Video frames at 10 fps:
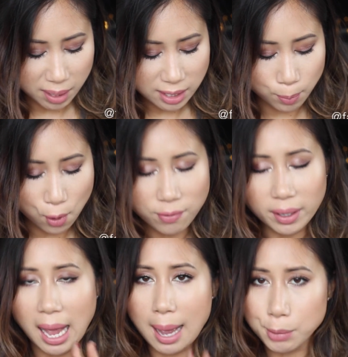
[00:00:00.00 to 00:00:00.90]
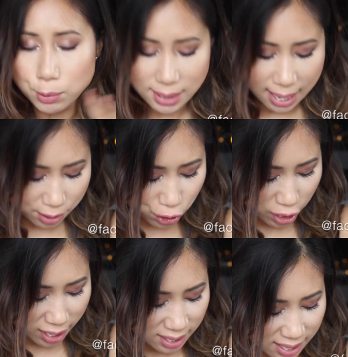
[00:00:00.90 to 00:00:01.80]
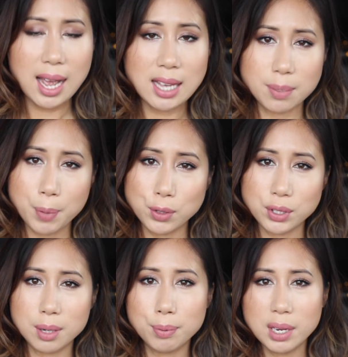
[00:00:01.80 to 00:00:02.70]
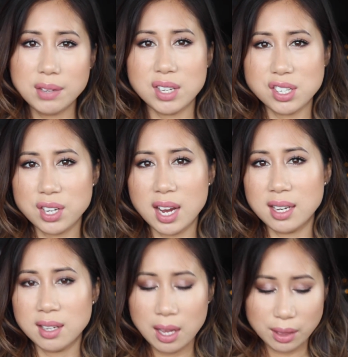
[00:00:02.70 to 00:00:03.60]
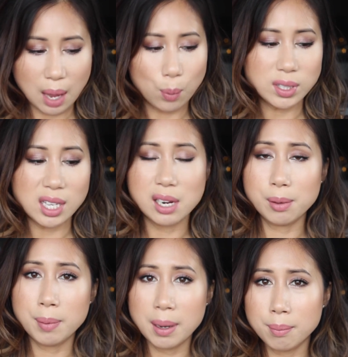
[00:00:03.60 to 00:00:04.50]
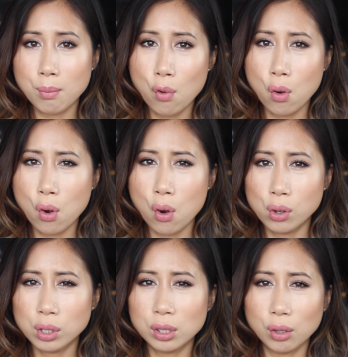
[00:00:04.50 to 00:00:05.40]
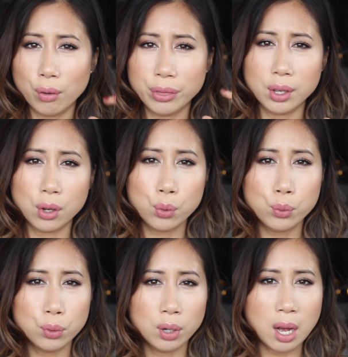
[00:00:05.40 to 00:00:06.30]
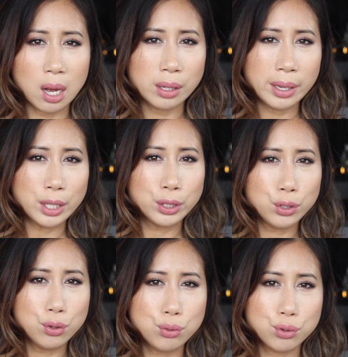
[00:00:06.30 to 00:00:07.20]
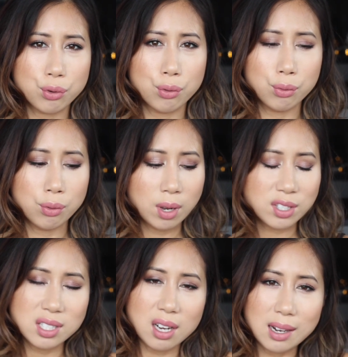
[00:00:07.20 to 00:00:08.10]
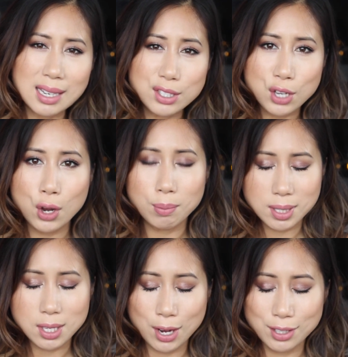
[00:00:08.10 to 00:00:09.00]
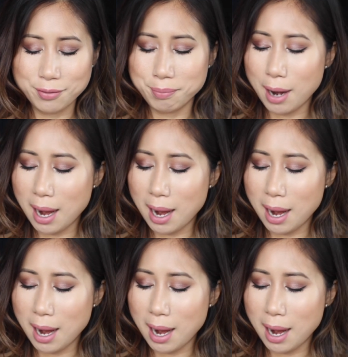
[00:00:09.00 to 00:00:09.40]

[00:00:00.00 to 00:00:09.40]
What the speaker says: It's more of a camel tan shade as opposed to the previous shade that was a little bit more on the cooler, neutral, slightly taupe side of